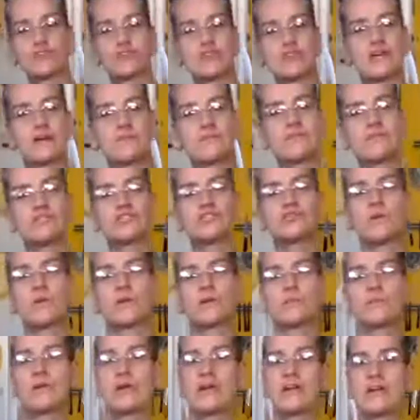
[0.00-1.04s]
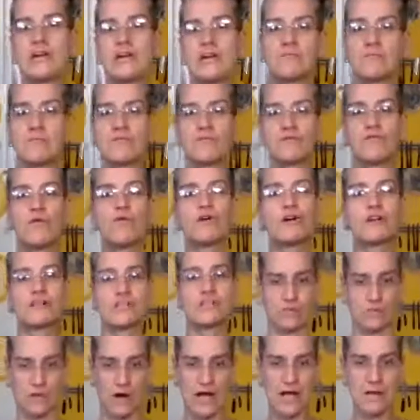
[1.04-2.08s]
that means you want to pick it before it's
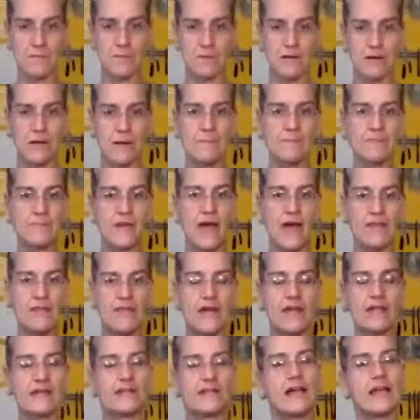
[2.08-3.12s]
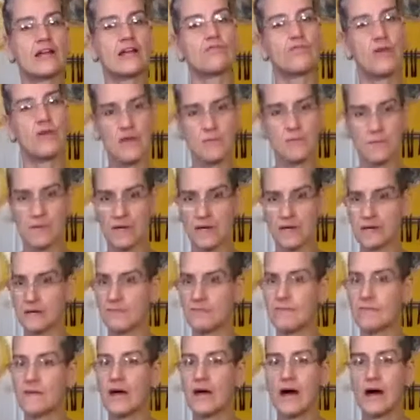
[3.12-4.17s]
ripe and then let it ripen
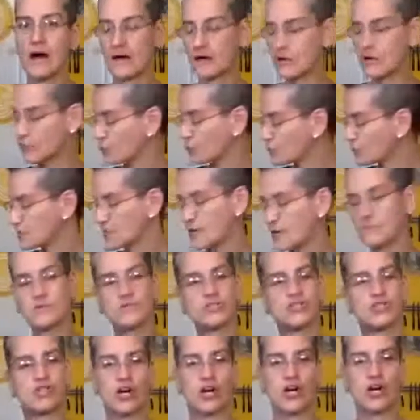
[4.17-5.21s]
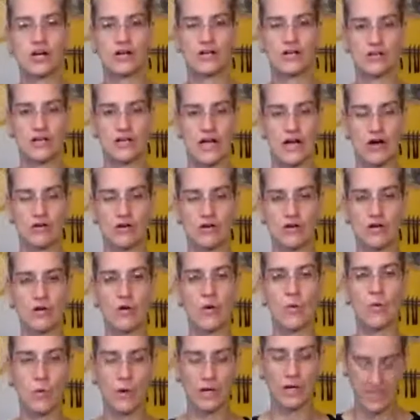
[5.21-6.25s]
uh, room temperature on your counter,
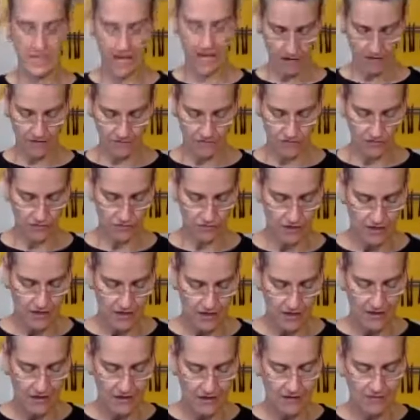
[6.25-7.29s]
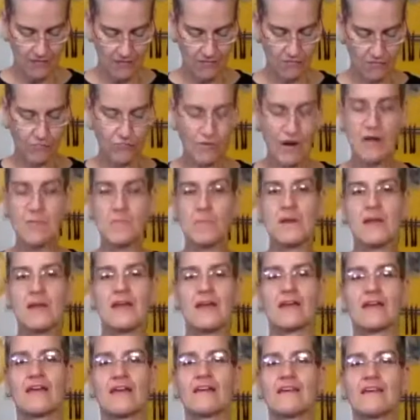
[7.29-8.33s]
what have you.
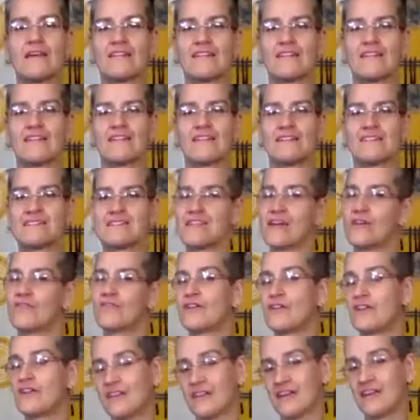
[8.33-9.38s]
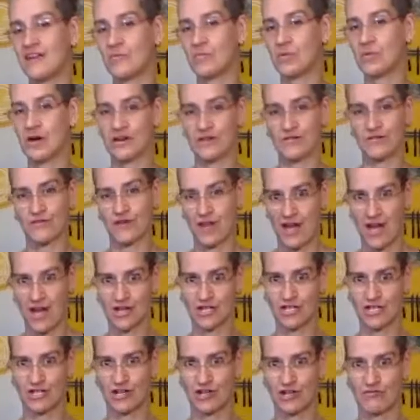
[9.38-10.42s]
Ripening is definitely part of
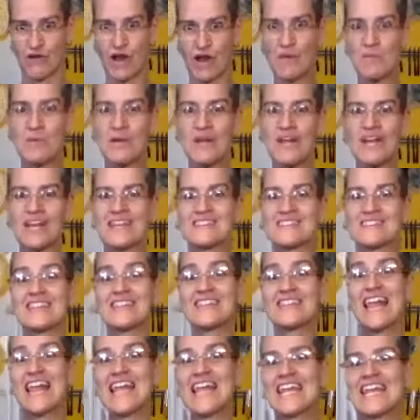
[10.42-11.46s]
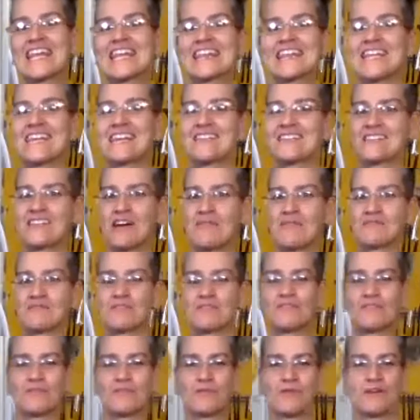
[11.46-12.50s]
connection. Ripening is letting things come to
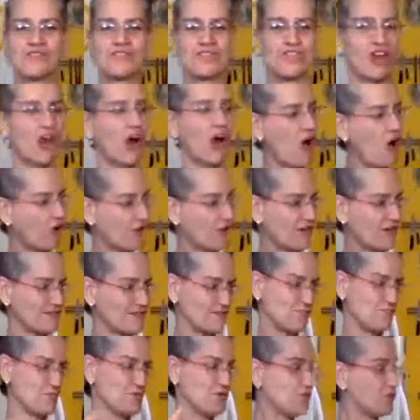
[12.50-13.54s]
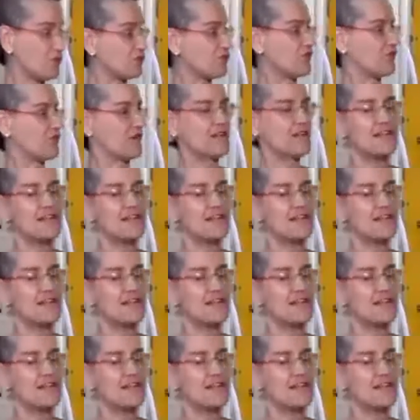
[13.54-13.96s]
fruition. Oh, that was beautiful.